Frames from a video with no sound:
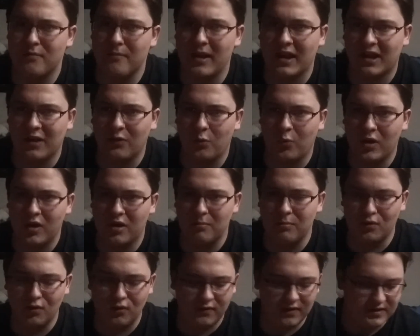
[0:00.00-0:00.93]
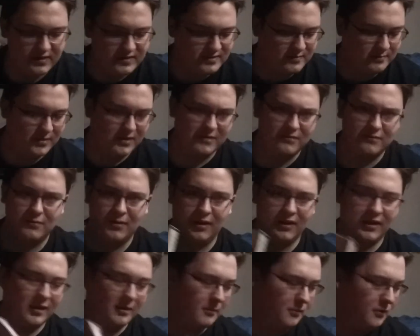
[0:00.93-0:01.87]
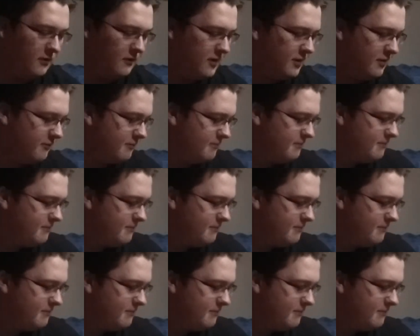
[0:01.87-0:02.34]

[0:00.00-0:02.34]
making weird movies, but really good movie.